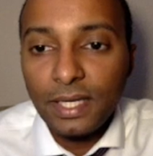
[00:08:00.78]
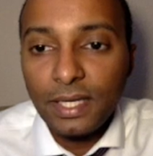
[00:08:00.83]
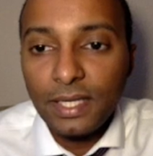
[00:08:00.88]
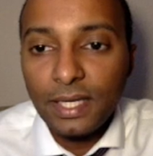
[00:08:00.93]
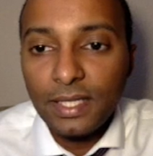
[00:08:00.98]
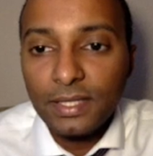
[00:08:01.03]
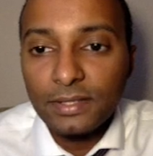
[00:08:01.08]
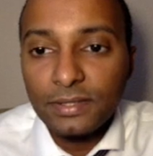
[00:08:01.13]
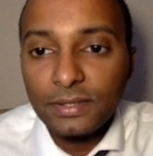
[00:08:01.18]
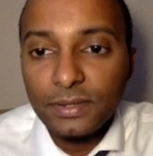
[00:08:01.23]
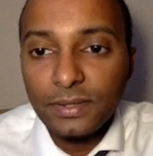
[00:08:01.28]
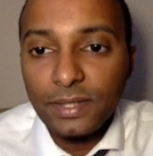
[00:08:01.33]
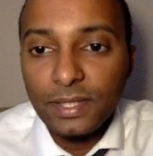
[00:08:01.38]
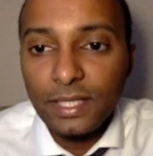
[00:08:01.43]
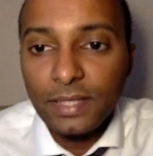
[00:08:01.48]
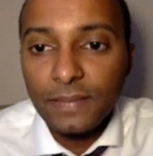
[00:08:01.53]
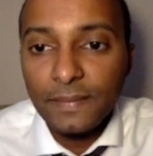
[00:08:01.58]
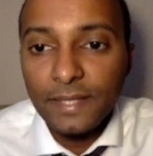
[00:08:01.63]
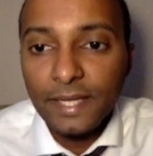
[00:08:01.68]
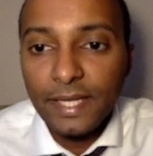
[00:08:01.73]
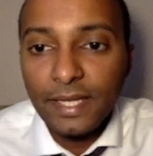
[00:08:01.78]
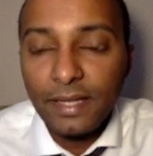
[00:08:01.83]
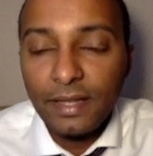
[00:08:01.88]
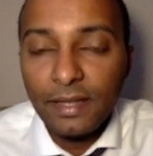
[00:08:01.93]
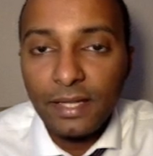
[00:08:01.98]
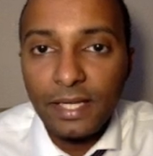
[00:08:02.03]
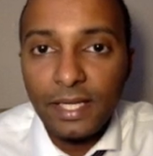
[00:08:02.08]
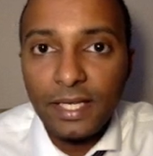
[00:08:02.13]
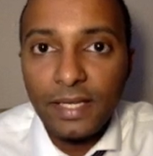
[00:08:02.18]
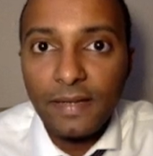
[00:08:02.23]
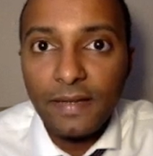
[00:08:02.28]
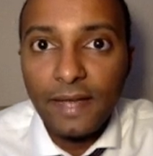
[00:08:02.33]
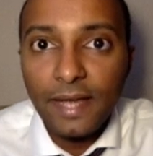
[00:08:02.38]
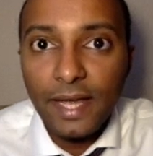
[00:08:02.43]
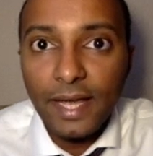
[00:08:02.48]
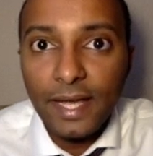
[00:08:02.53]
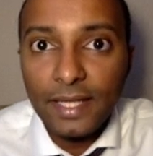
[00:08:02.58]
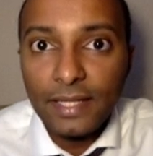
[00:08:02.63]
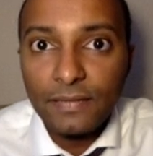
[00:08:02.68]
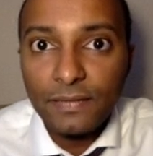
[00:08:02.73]
I like to eliminate the
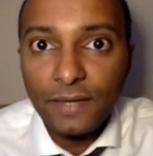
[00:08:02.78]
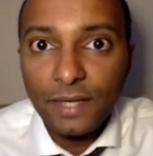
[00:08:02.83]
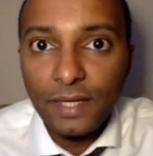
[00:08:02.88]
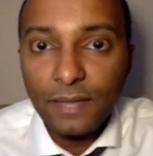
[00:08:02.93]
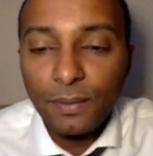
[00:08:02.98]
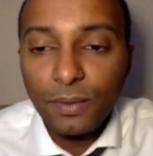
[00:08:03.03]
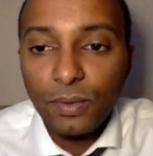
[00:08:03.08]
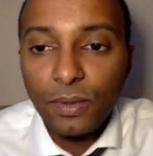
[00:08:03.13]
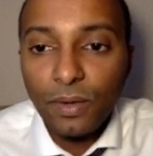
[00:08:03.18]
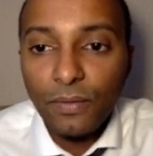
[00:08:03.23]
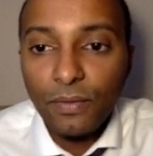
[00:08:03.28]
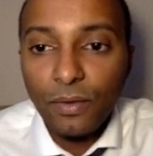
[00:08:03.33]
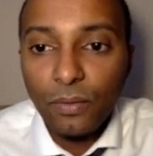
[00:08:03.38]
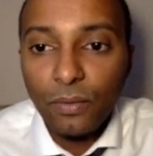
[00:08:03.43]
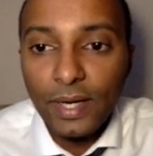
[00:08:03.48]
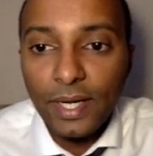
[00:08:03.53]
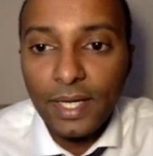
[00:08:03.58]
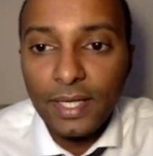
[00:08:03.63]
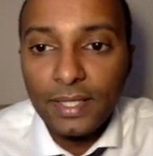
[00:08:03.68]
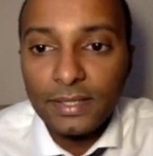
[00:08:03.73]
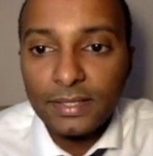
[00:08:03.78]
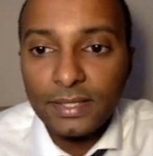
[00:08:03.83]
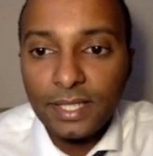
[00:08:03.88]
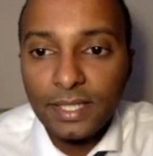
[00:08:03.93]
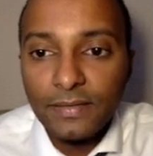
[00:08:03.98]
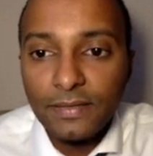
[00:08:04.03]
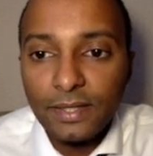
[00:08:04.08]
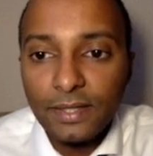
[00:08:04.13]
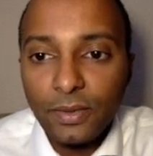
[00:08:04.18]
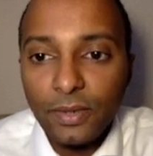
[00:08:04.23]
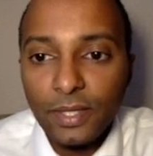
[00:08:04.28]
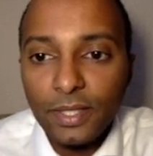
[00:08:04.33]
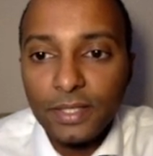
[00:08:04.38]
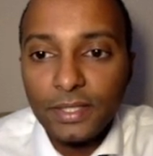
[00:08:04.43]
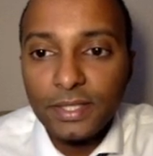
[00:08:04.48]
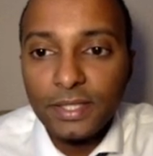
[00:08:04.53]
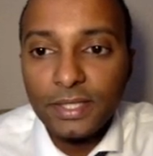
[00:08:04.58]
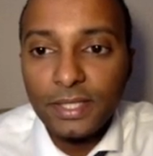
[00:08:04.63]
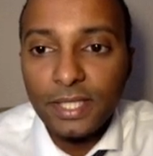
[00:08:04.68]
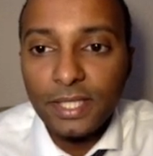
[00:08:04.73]
x variable on the right-hand side of the
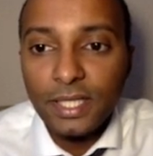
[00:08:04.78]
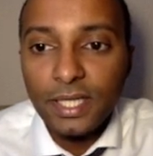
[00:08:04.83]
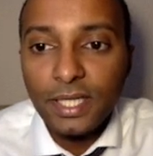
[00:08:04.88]
equation.